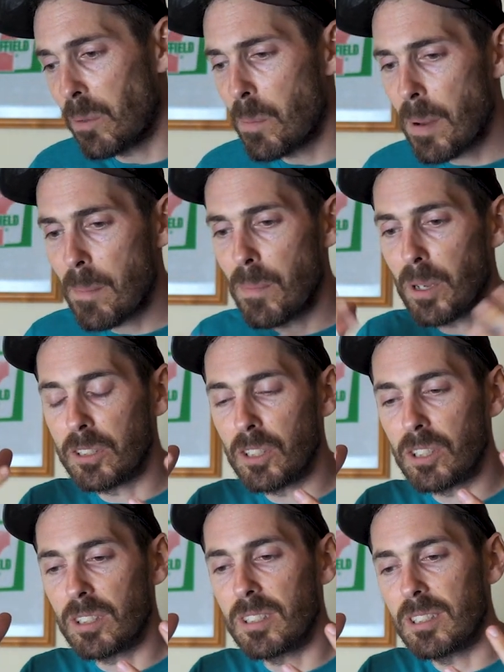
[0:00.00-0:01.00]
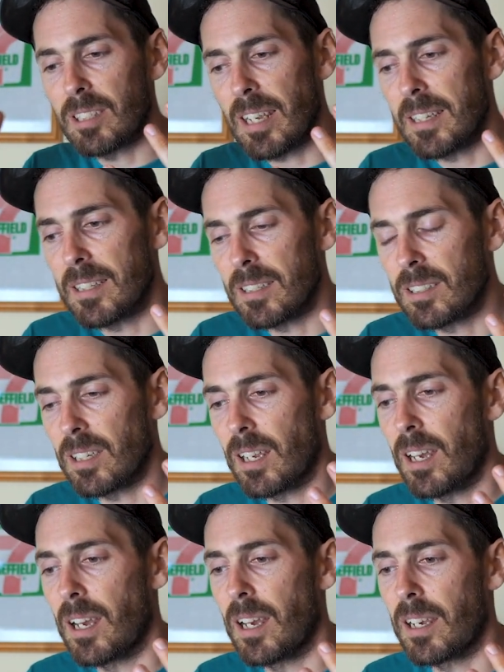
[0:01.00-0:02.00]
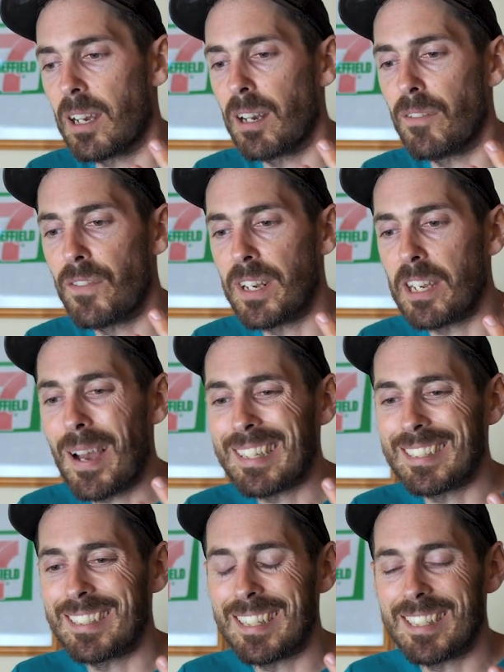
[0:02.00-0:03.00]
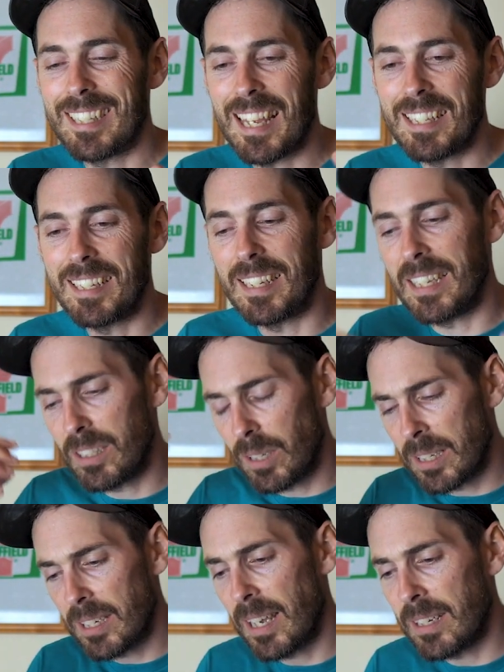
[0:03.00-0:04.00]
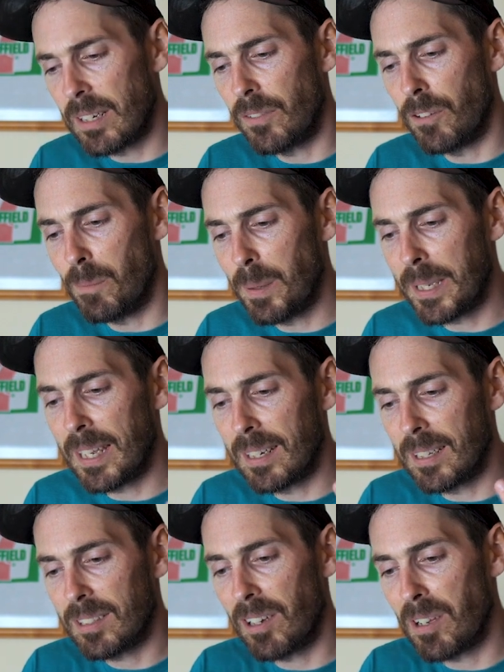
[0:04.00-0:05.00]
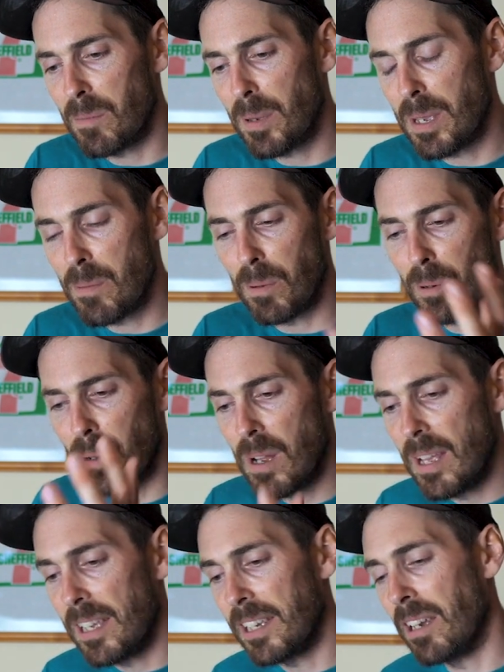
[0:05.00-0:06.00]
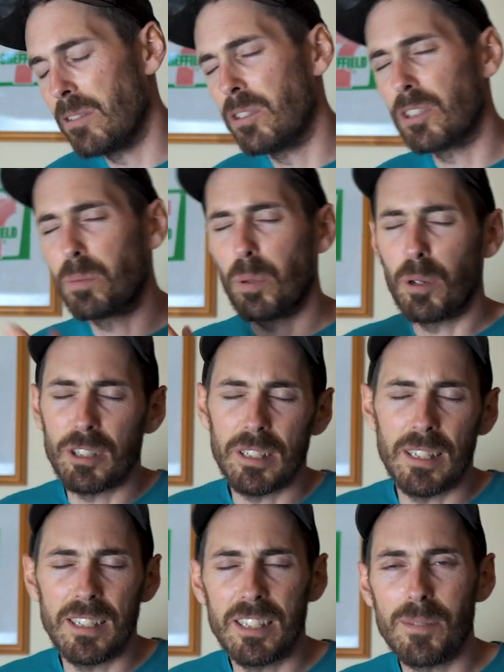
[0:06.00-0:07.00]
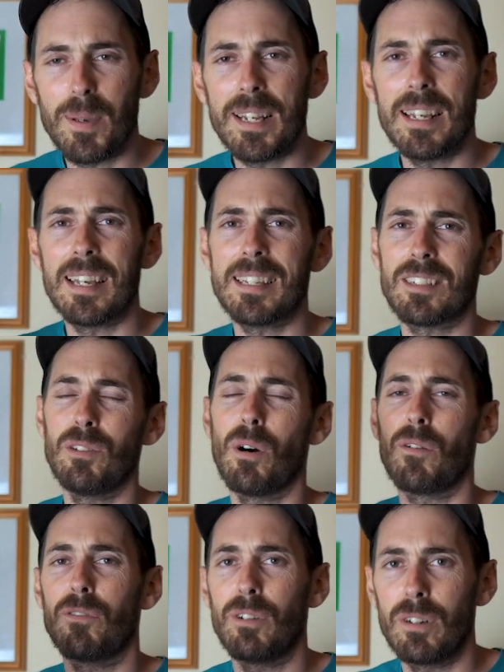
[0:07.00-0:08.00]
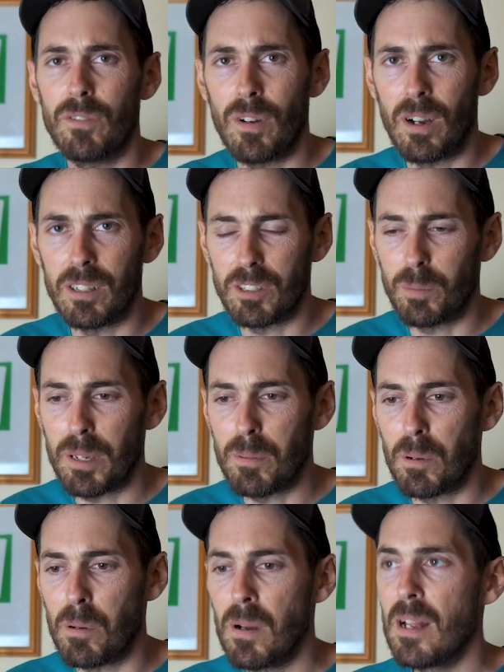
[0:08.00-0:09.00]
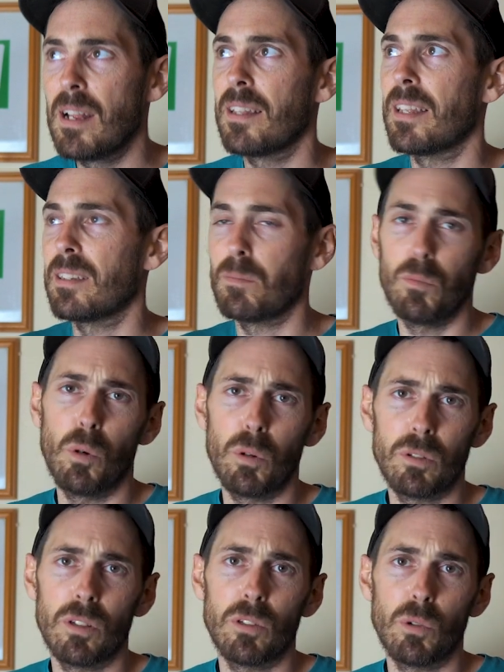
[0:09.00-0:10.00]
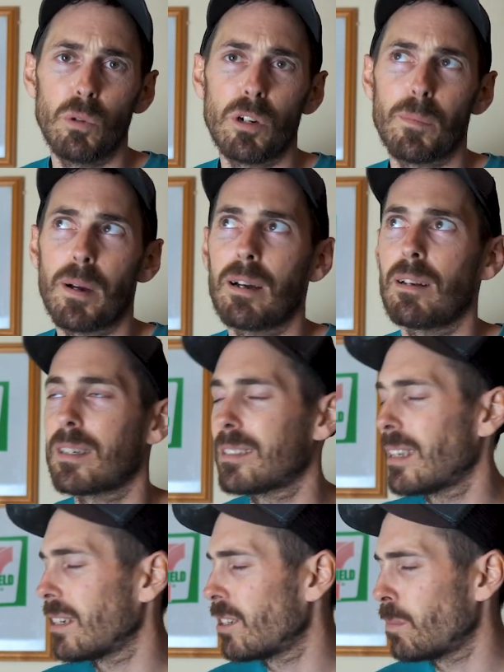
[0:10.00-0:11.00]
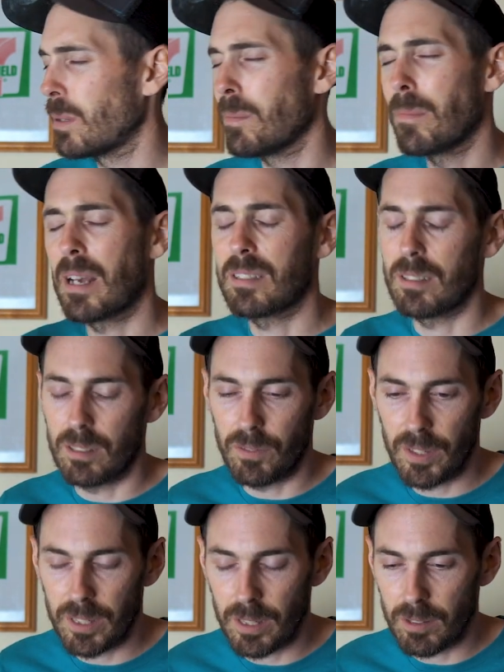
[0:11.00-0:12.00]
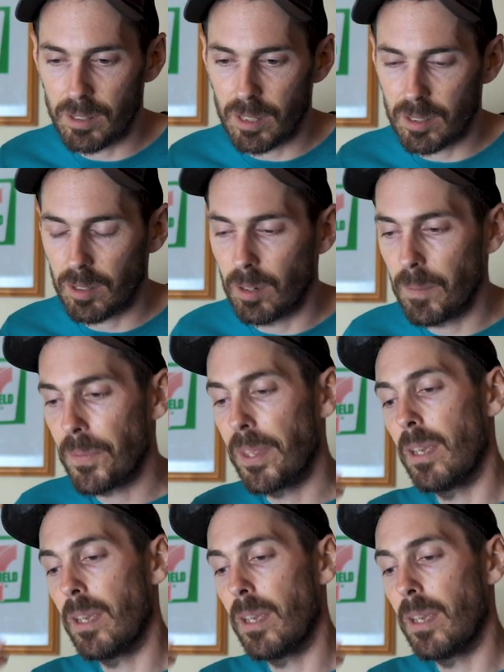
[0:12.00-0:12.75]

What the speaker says: Remember, just take this kind of video as it's intended. It is intended for beginner type people, or just pushing the intermediate. It's not for advanced people. There's more to talk about. Like I say, it could be masses of videos, this lot.